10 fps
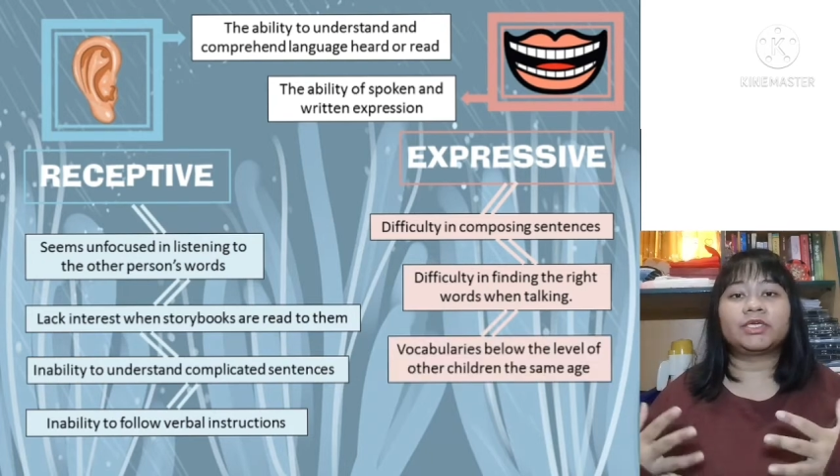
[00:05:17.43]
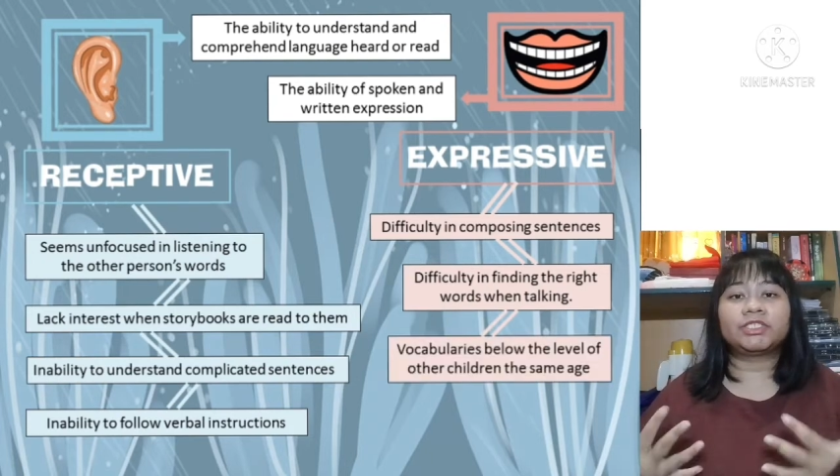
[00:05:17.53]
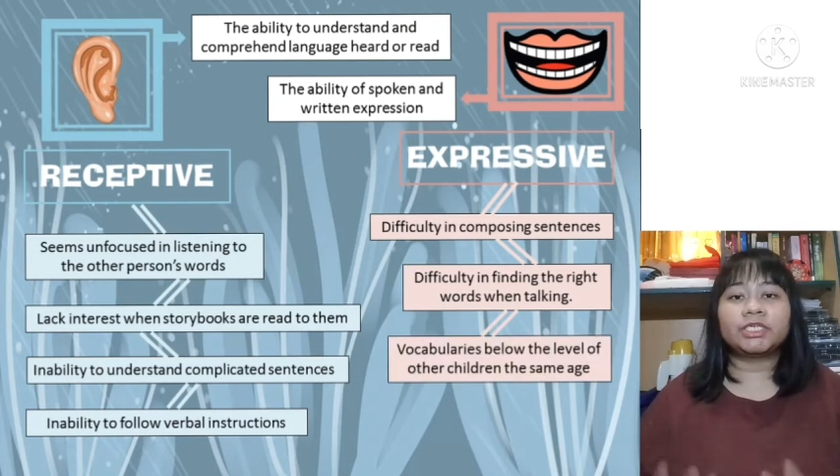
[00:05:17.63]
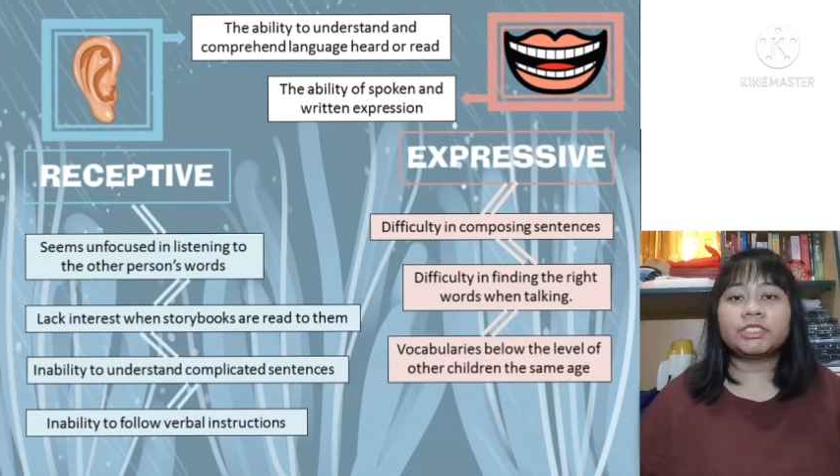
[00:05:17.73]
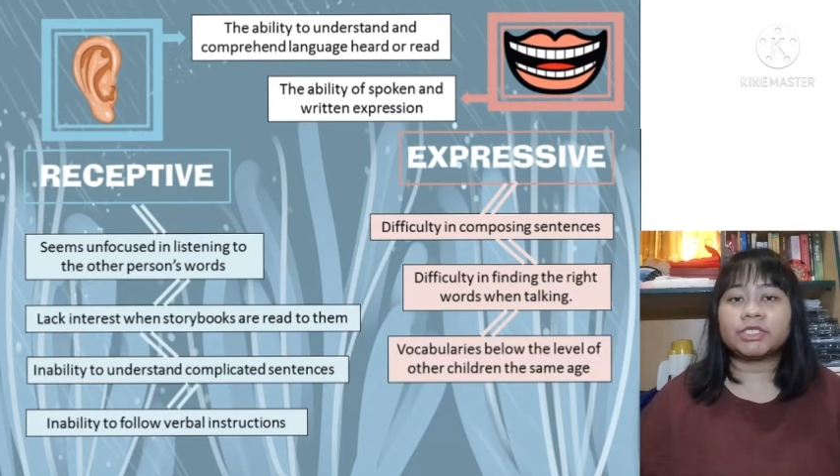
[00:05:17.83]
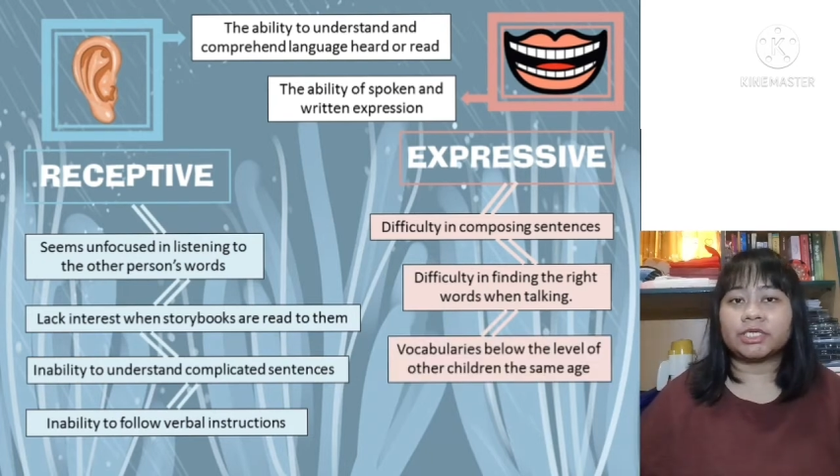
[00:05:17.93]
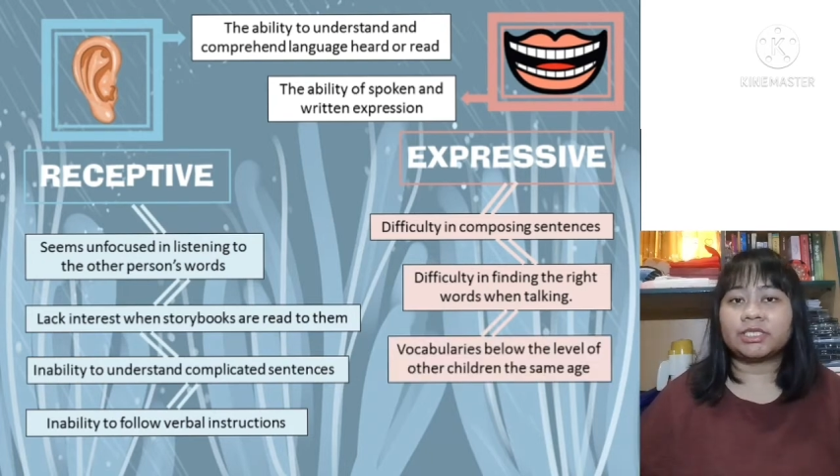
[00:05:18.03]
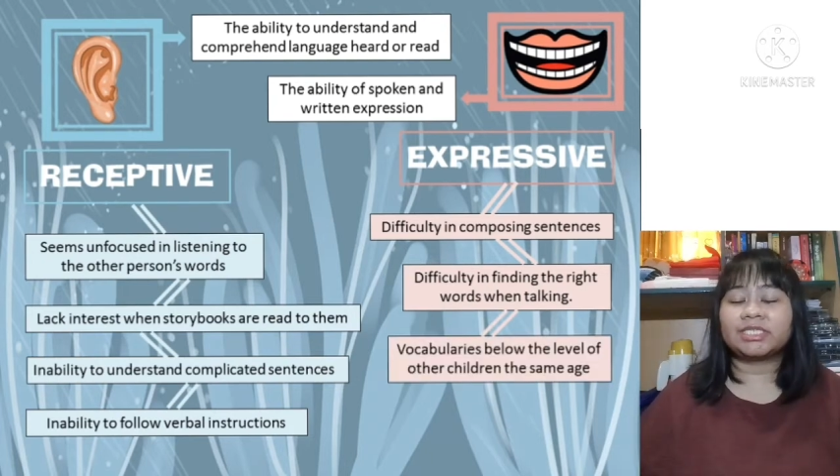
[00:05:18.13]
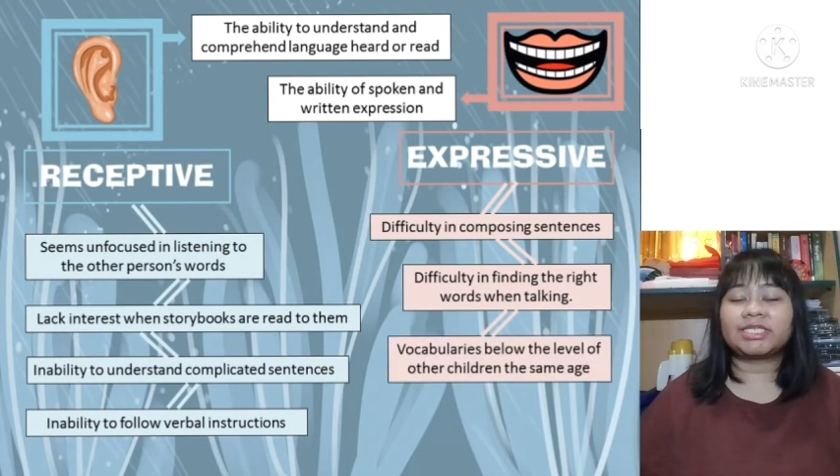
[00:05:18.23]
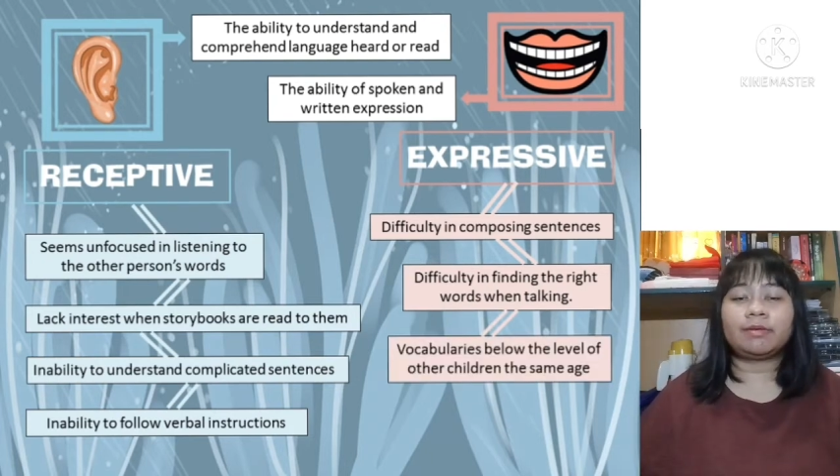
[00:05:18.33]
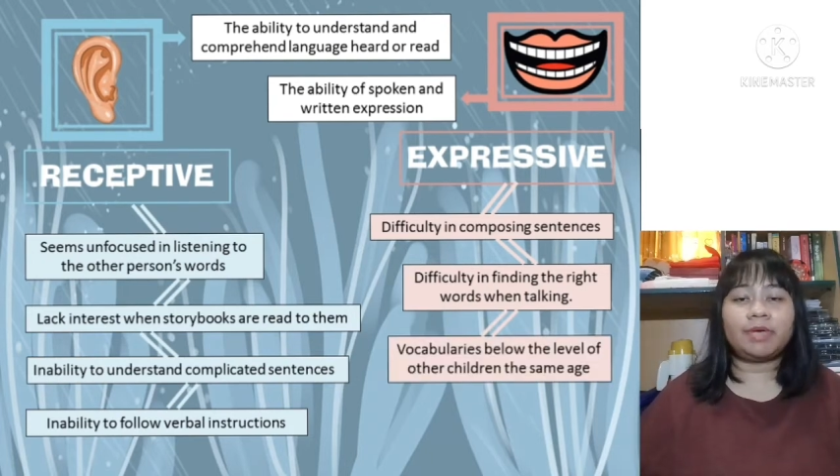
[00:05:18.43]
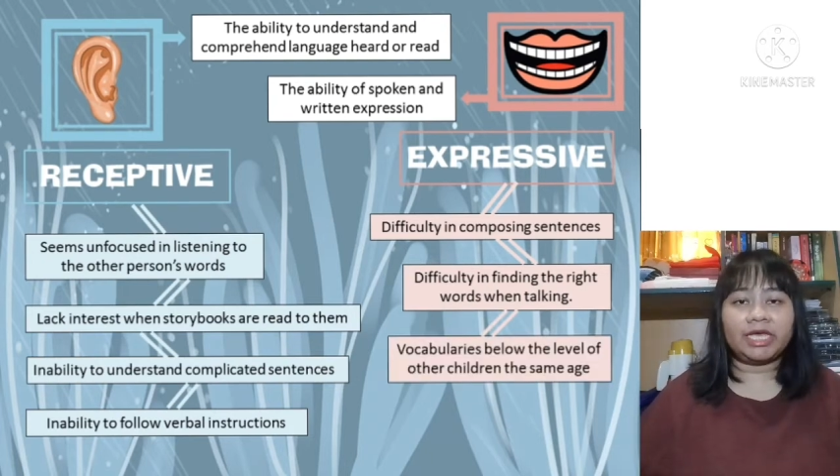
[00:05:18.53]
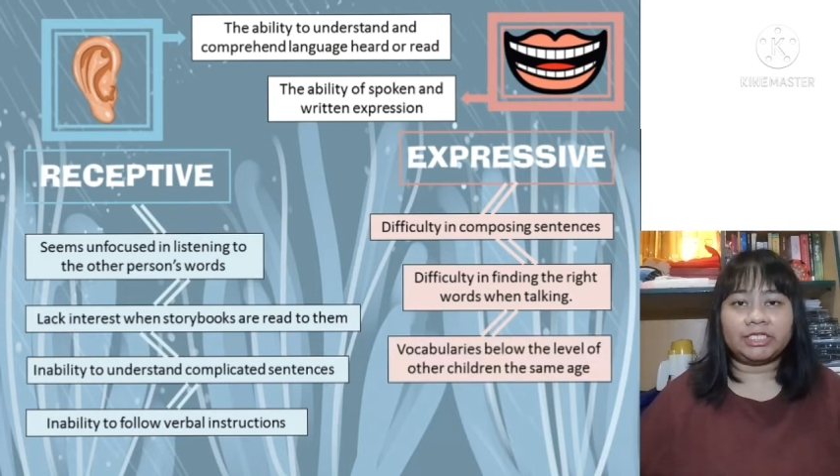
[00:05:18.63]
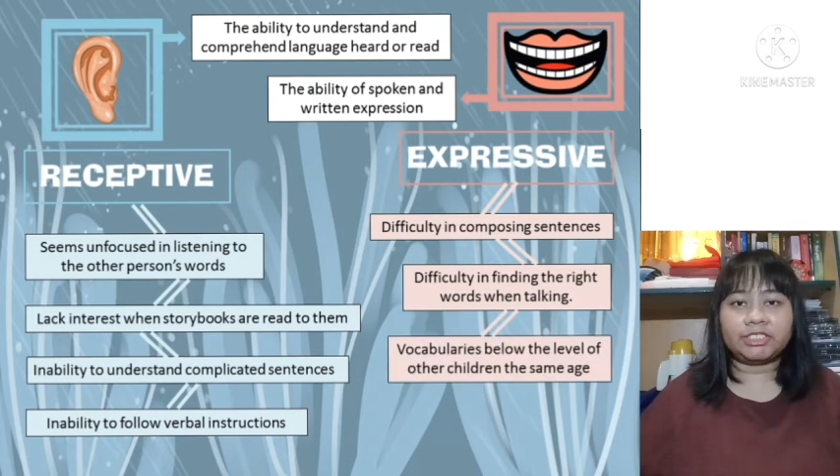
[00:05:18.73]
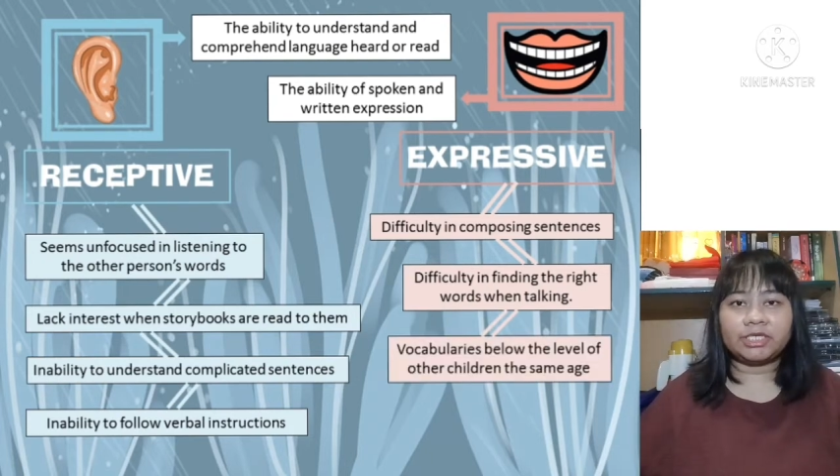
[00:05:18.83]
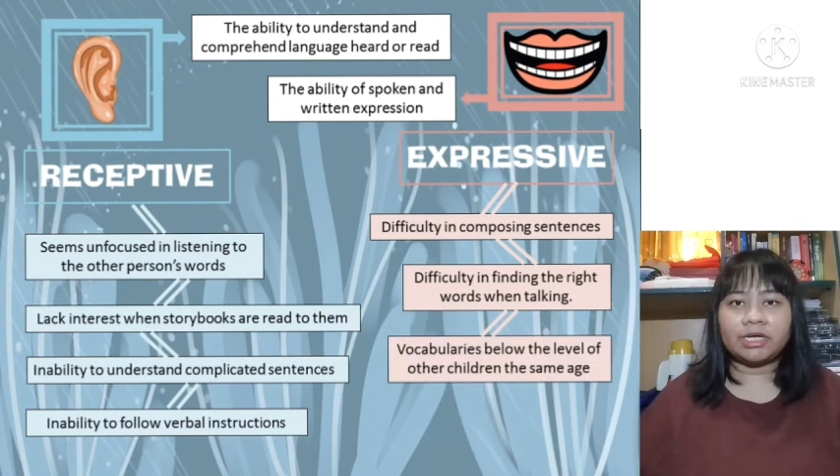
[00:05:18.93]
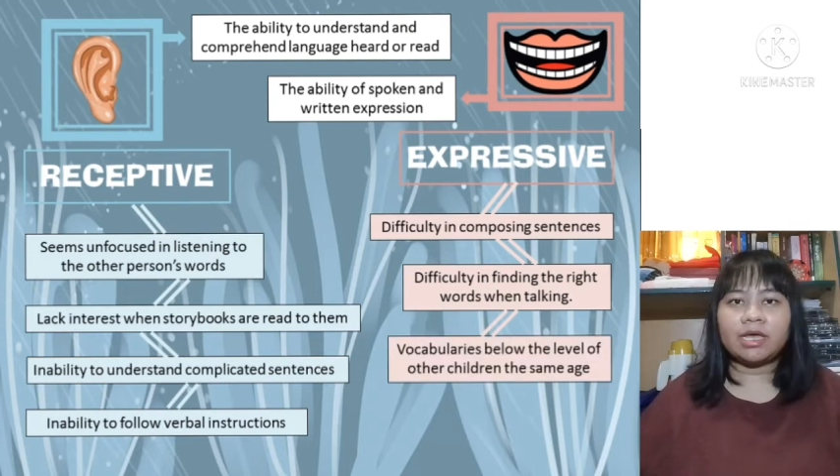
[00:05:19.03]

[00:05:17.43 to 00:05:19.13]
children the same age.